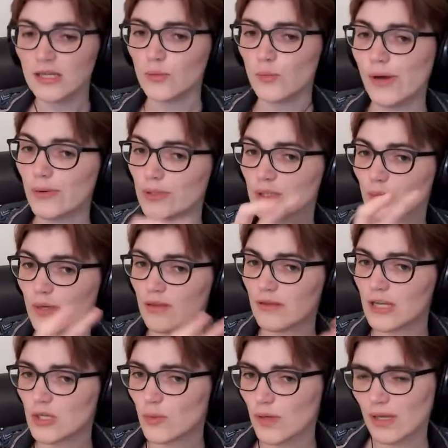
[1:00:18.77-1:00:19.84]
Whereas with
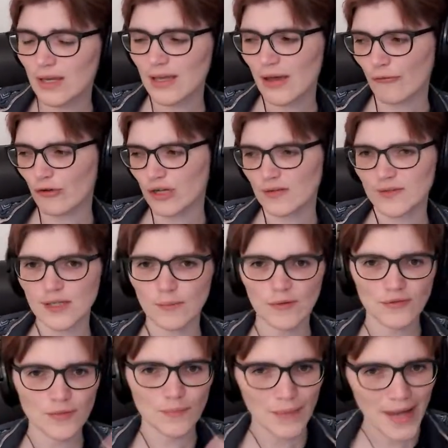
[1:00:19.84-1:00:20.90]
this, we can get rid of some
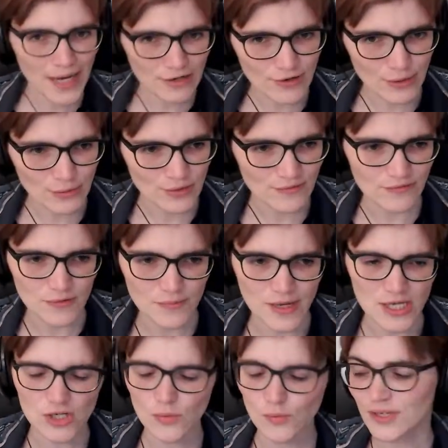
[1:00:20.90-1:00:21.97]
of the background
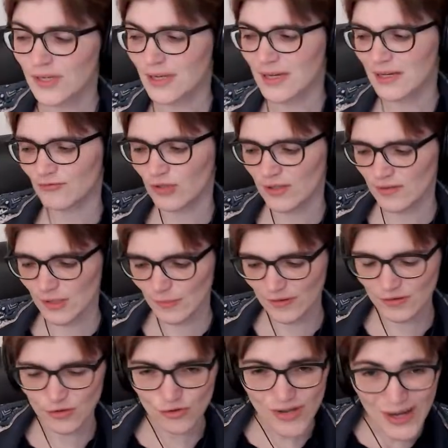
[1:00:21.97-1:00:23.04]
information, we can get rid of some of
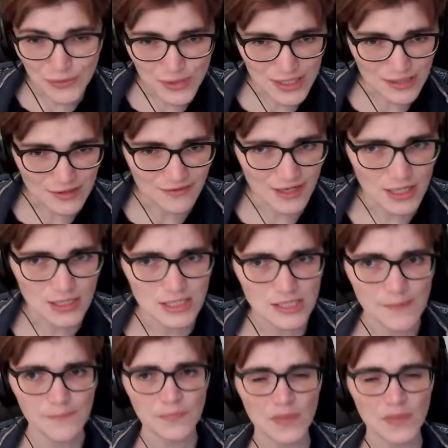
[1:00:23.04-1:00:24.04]
the crowding effects.